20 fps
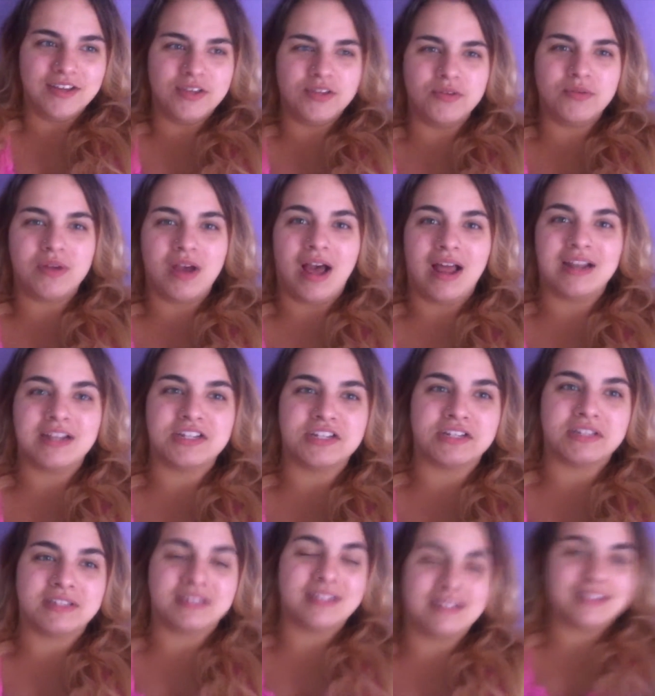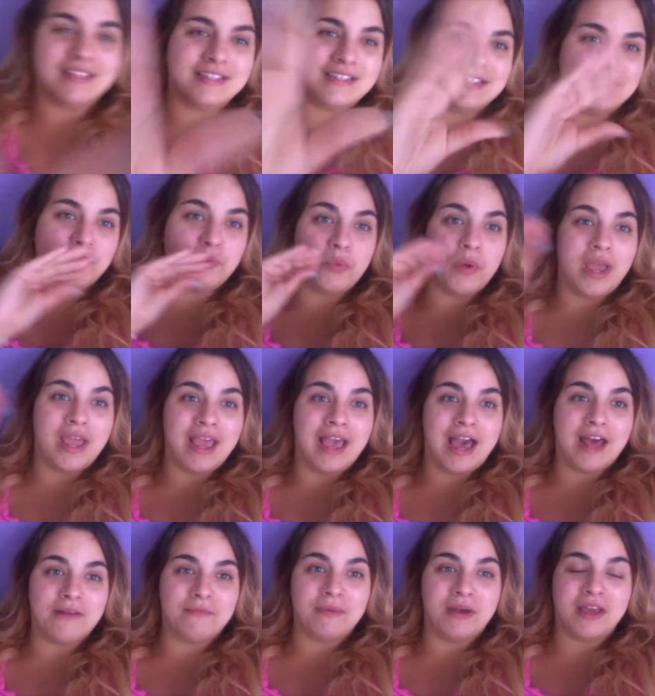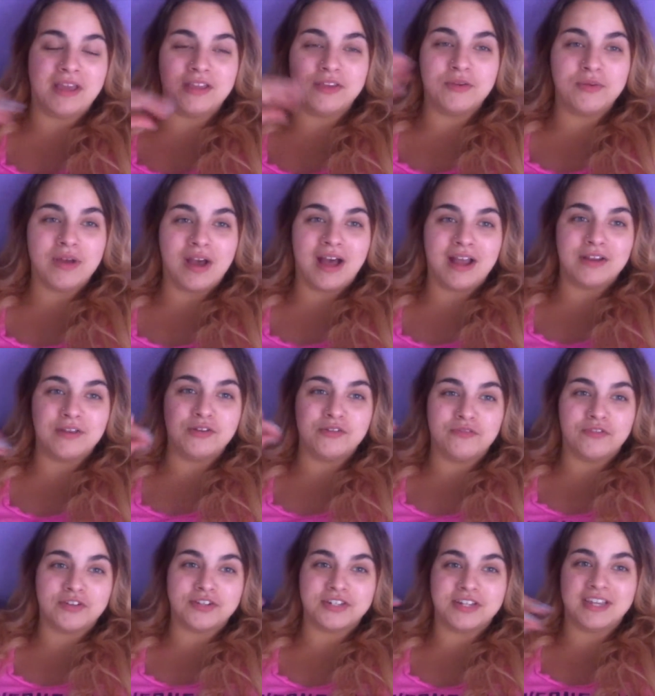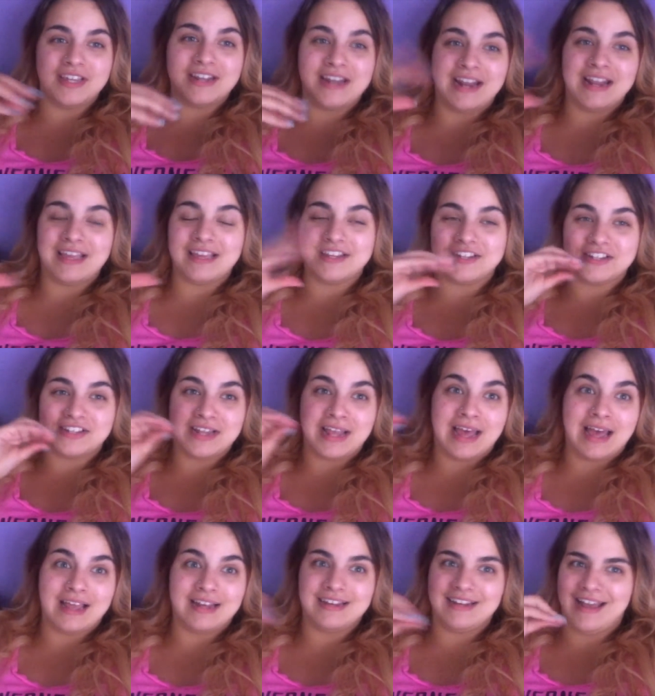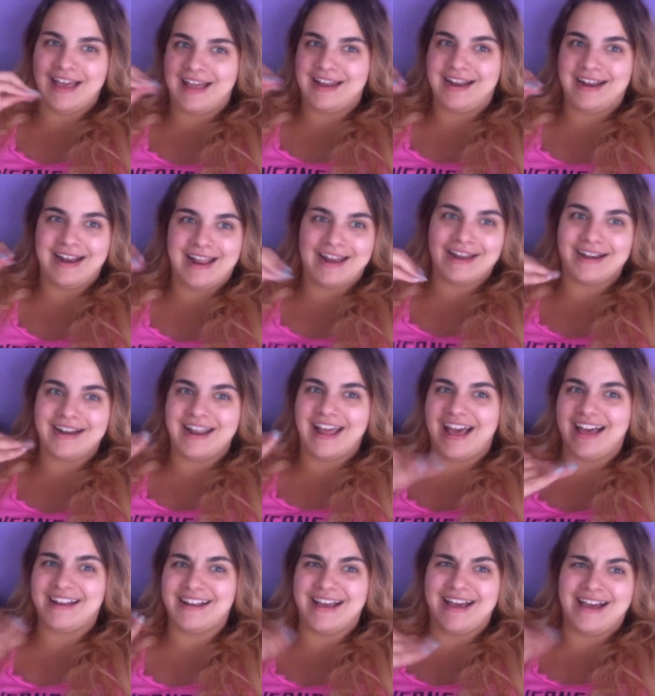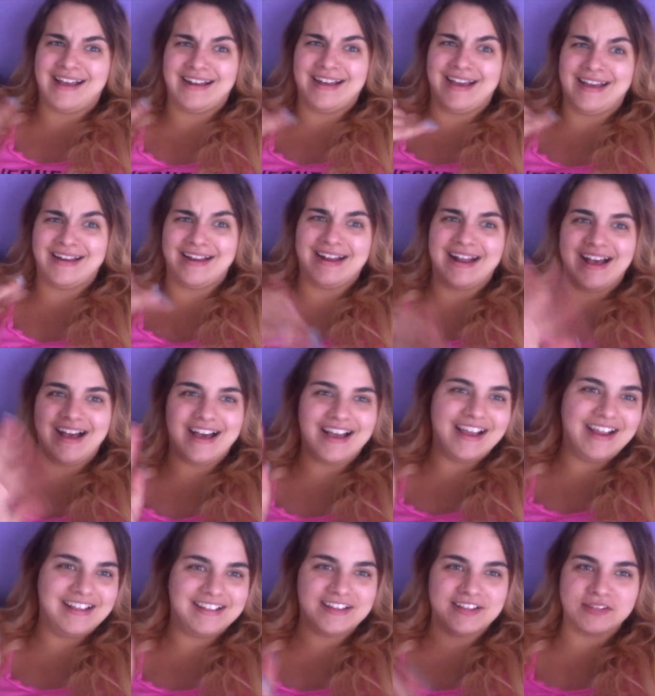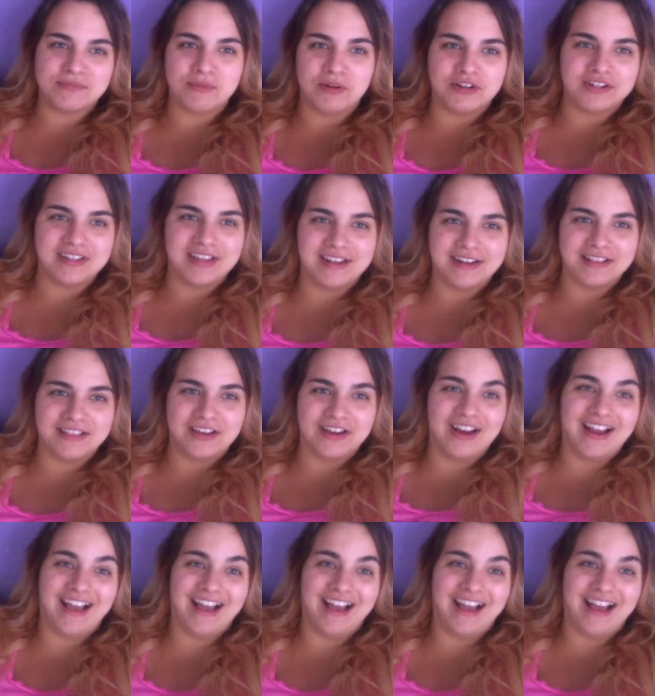UConn is just is way out of my UConn University Connecticut. Just nah, nah, nah, nah, nah, nah, nah, nah. I ain't that smart to get in there.